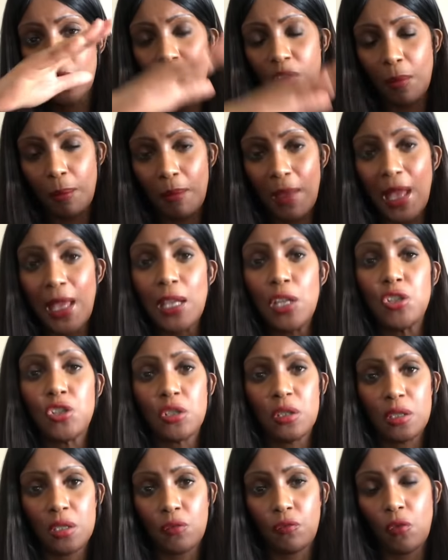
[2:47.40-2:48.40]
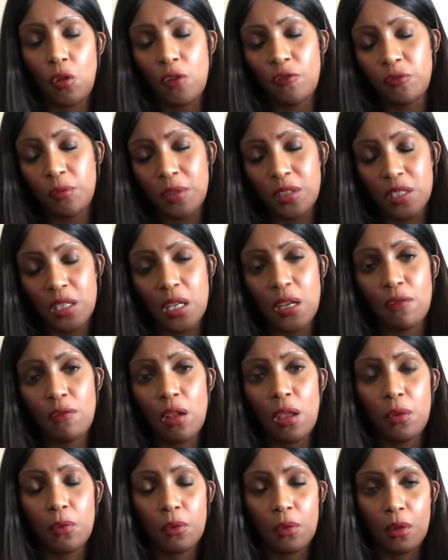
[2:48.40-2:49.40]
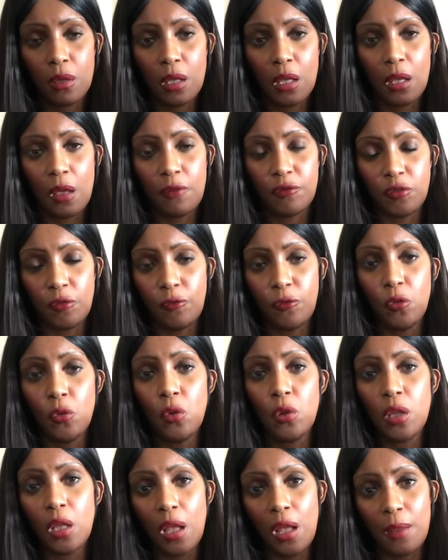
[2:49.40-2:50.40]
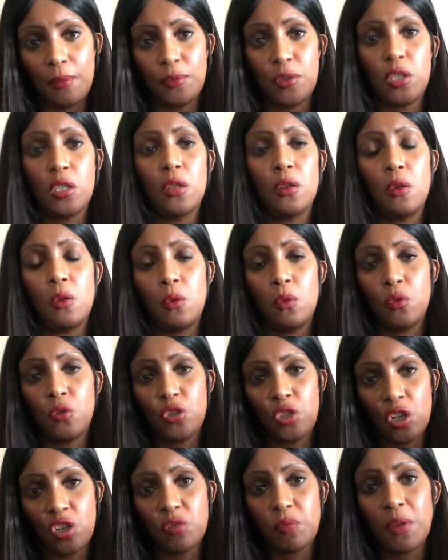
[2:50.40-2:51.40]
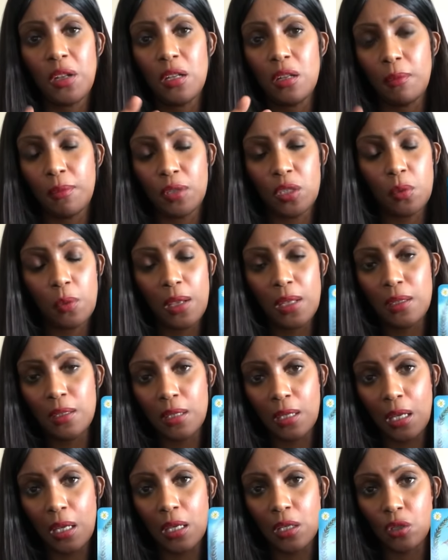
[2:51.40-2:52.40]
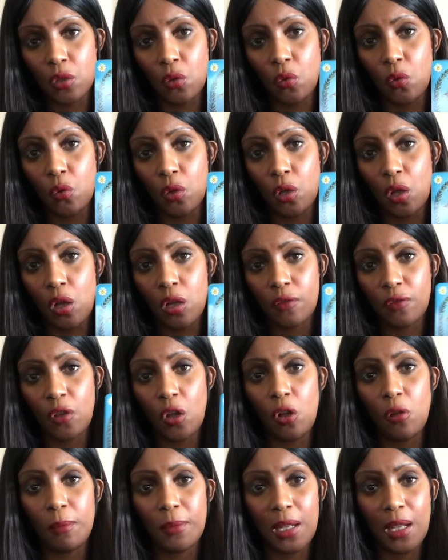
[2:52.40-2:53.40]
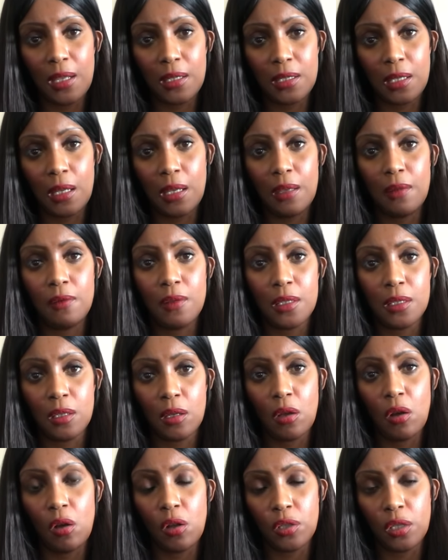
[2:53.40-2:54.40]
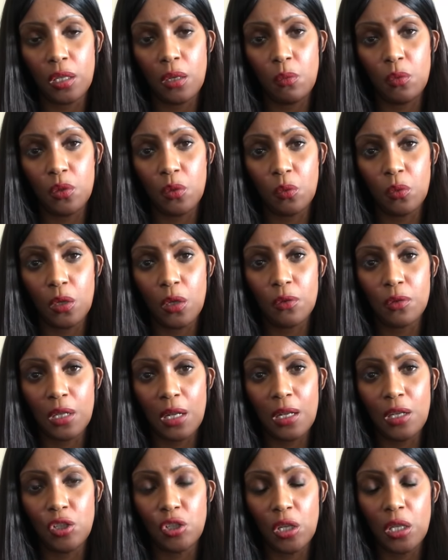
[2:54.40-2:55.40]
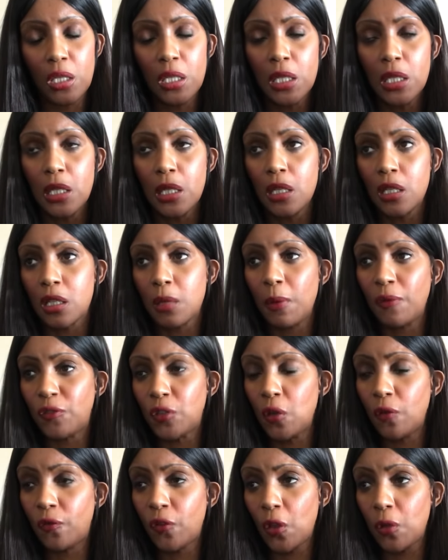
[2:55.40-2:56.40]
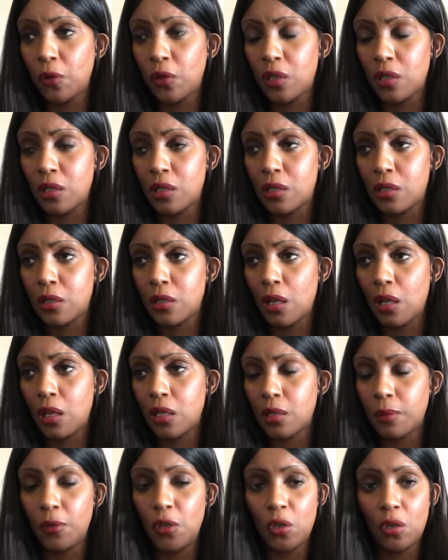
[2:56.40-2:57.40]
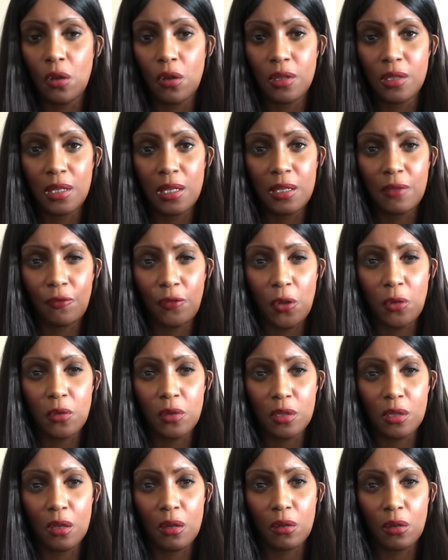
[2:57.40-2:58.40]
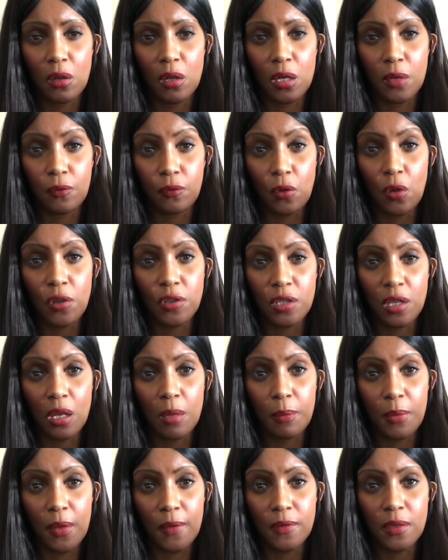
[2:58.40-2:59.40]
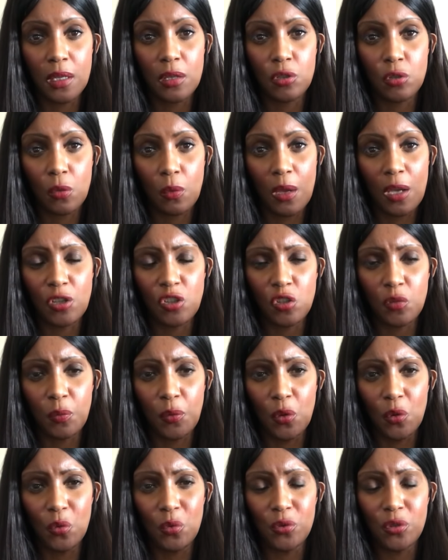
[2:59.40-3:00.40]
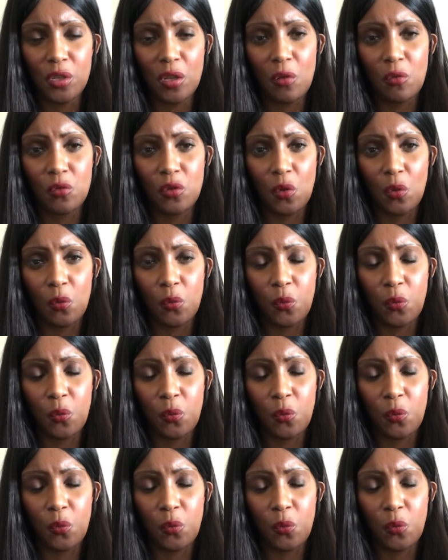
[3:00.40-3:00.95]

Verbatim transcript: the majors, right from the zero uh, of the Fool up to judgment number 20, it's all kind of culminating in this card here with the world energy. Some of you focus, uh, some of you guys need to focus on kind of rising above situations, but also the